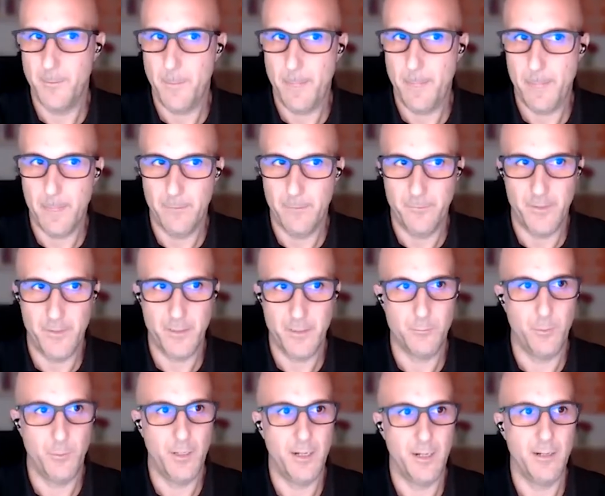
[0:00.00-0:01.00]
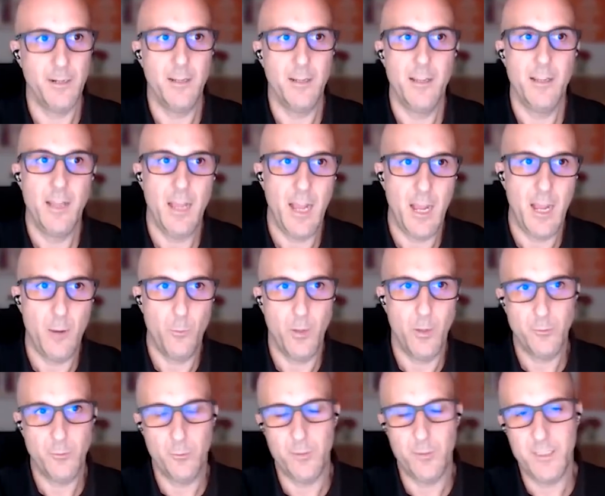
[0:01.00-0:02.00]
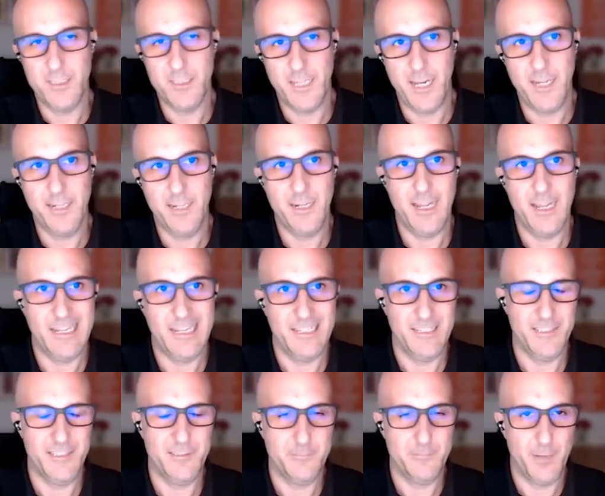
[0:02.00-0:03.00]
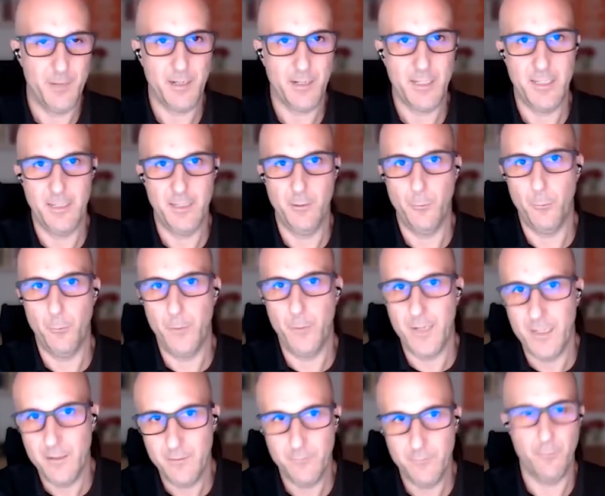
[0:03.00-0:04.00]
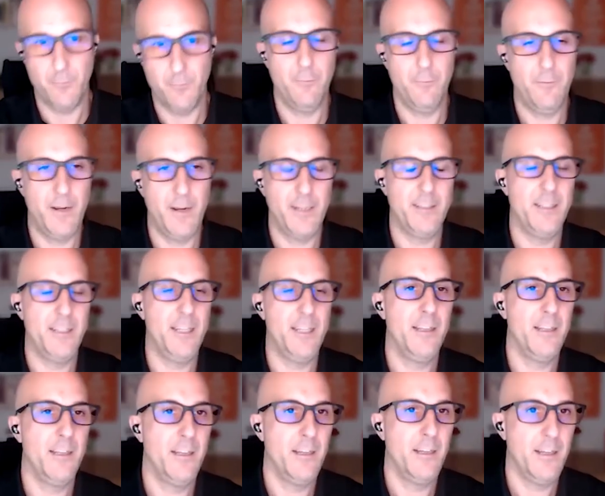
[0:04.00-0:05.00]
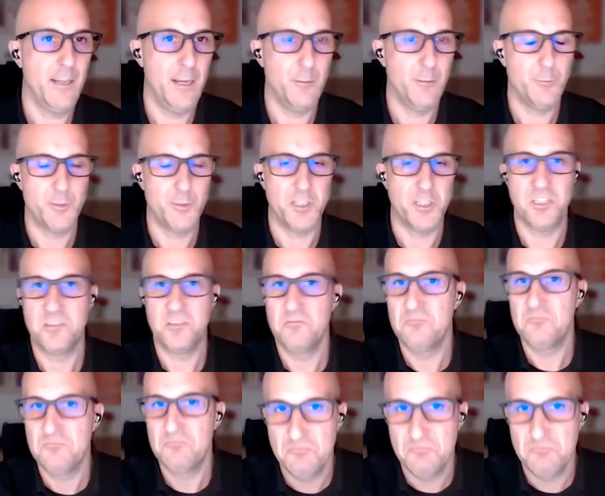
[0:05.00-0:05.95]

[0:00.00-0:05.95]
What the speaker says: The first one, I want to design a smart key ring for finding house keys.